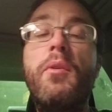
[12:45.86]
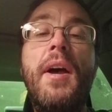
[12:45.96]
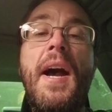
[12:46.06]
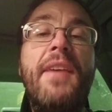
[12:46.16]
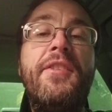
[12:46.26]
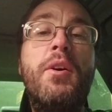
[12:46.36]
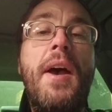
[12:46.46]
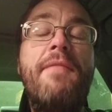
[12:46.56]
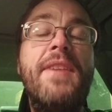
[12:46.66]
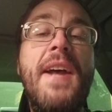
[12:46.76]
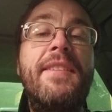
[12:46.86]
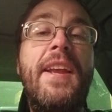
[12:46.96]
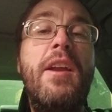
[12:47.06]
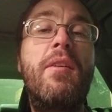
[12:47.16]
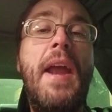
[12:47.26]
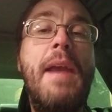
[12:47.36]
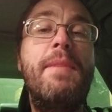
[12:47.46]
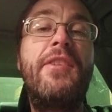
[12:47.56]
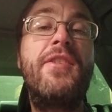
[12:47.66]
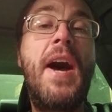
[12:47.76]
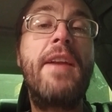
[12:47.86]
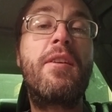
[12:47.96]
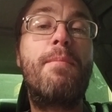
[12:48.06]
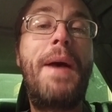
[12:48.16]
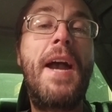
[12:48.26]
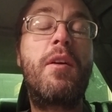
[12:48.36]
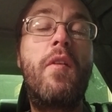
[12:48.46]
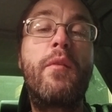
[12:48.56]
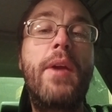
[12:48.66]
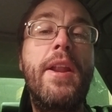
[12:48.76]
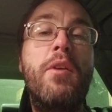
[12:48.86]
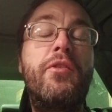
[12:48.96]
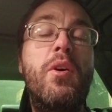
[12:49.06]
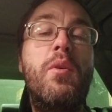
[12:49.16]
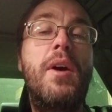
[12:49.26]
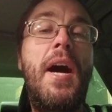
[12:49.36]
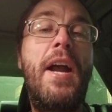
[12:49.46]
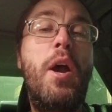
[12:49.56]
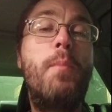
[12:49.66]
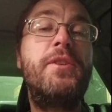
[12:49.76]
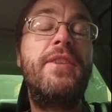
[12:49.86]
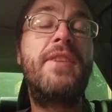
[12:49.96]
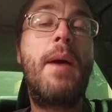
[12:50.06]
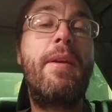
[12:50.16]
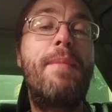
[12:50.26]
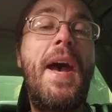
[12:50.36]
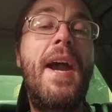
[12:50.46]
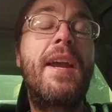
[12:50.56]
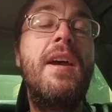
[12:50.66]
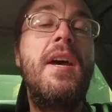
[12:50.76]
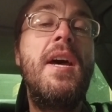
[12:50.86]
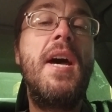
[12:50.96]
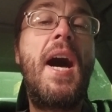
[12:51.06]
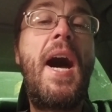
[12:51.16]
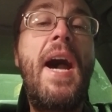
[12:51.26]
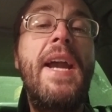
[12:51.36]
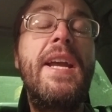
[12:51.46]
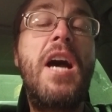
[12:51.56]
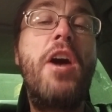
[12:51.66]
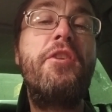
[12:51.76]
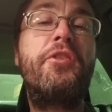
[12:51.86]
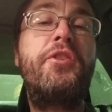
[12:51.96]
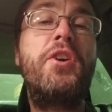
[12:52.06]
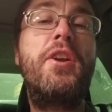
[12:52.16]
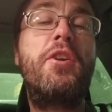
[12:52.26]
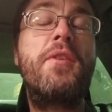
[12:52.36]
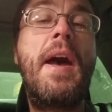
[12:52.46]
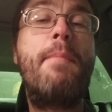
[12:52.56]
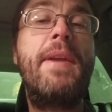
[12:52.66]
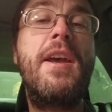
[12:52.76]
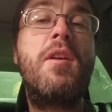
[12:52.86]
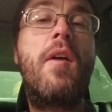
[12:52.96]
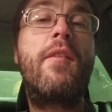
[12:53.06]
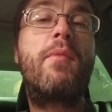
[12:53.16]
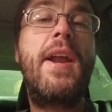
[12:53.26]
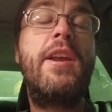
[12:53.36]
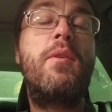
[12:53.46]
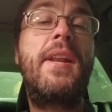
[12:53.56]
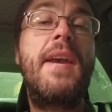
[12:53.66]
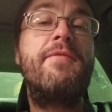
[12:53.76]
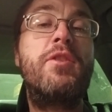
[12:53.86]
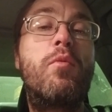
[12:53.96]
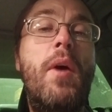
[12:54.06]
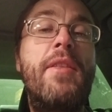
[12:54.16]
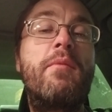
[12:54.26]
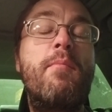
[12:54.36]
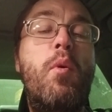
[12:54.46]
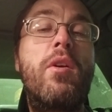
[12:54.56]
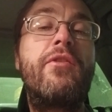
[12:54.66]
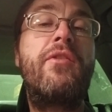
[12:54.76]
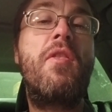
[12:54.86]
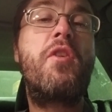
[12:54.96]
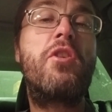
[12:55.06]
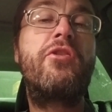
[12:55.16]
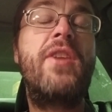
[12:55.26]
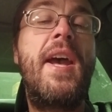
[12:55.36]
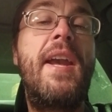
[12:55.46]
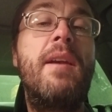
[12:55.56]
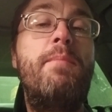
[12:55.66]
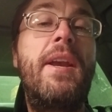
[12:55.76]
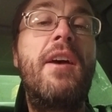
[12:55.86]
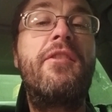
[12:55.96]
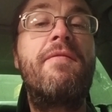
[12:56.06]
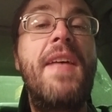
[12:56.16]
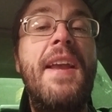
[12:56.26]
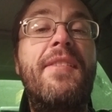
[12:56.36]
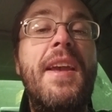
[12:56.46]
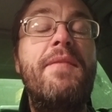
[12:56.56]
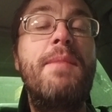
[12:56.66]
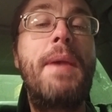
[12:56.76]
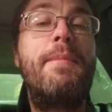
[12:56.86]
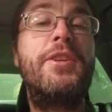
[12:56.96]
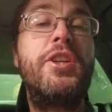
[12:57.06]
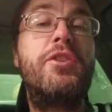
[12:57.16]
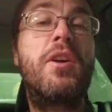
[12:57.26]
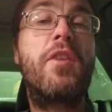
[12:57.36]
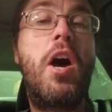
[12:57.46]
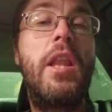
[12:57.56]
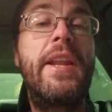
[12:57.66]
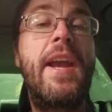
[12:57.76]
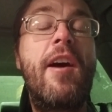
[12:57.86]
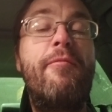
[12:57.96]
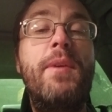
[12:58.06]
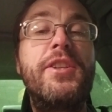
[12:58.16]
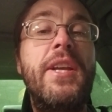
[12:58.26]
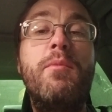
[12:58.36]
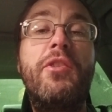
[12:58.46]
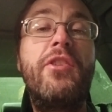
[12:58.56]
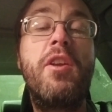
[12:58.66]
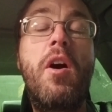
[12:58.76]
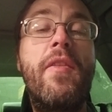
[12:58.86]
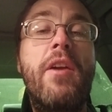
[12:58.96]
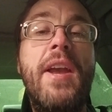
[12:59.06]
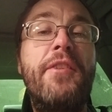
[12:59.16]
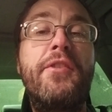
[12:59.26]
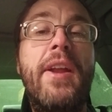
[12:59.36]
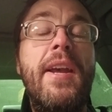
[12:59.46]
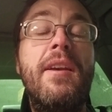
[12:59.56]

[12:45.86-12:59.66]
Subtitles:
still have yet to hear Amy Snyder back on the radio, so I hope she's coming back. I understood her not being on the radio and giving her weather reports Thursday because of Thanksgiving. Maybe she took the holiday off, but she wasn't on there yesterday.